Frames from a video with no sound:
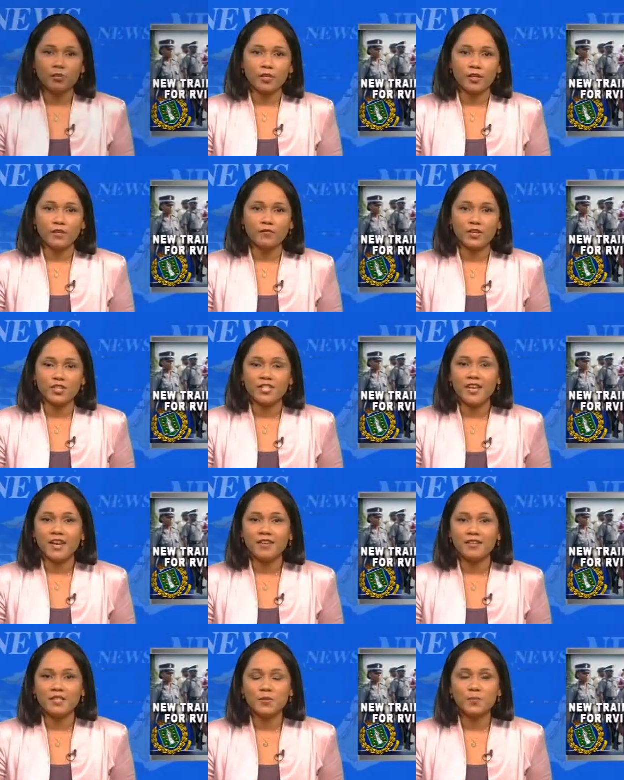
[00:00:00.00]
the Royal Virgin
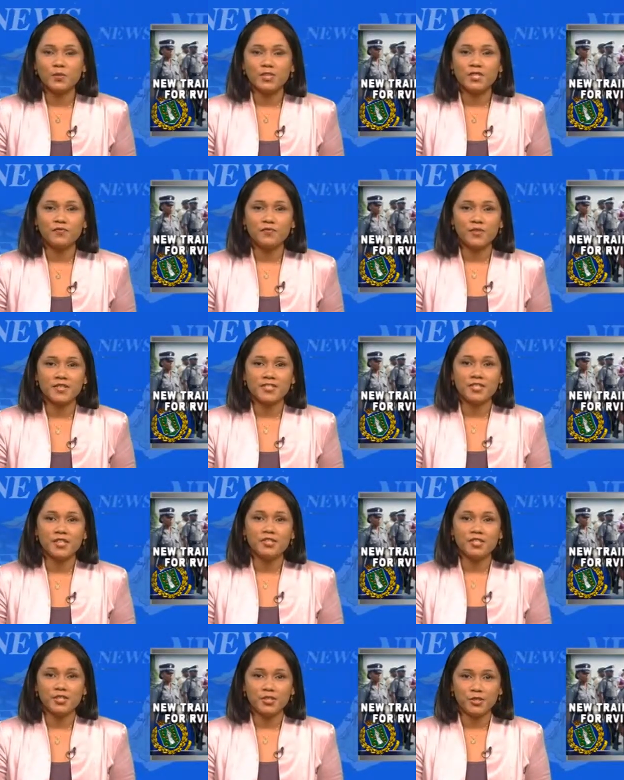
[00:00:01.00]
Islands Police Force
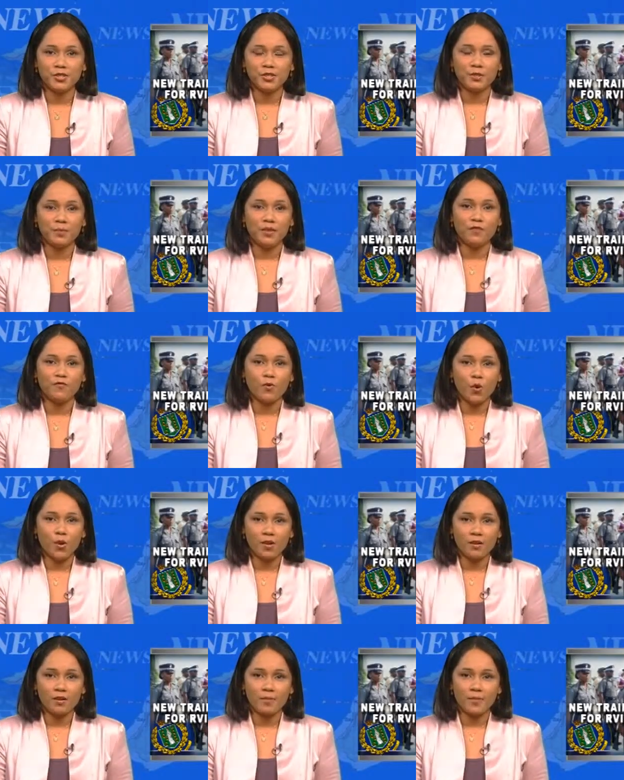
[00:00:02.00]
continue to be
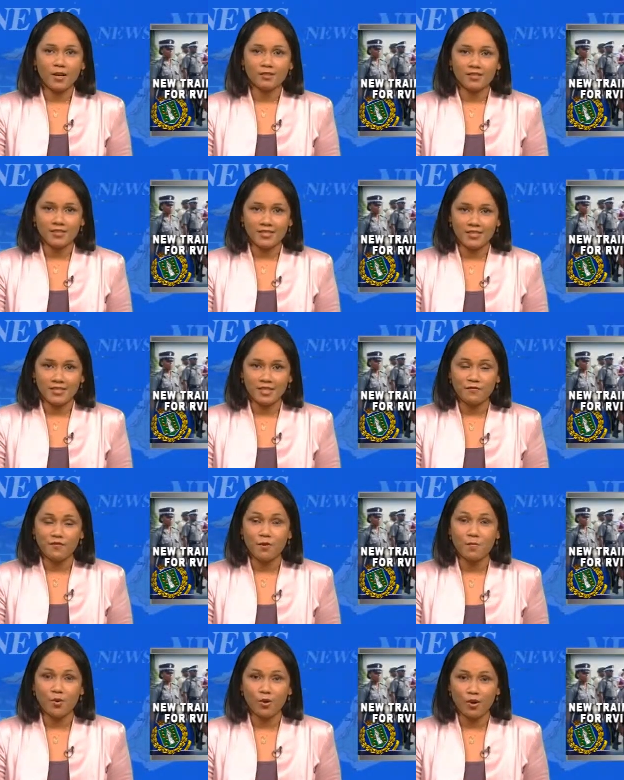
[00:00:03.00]
vocal about the need
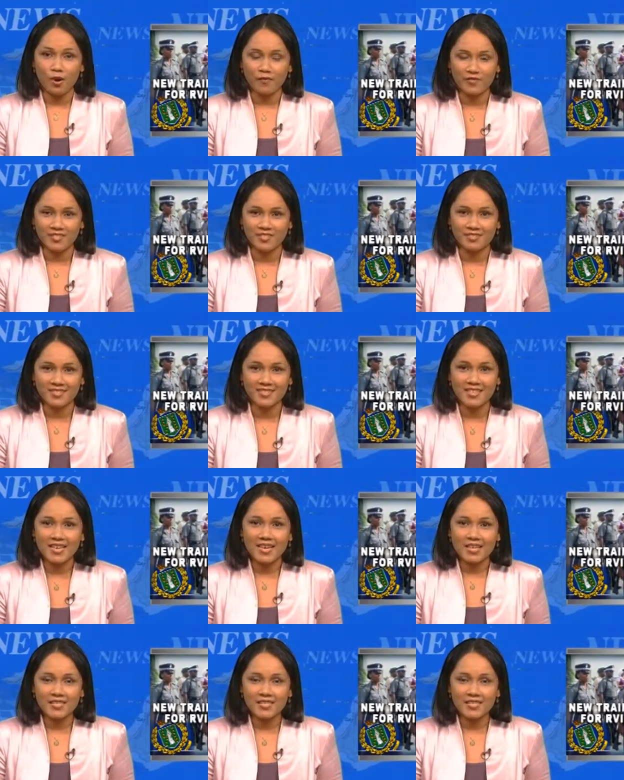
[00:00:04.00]
for more officers,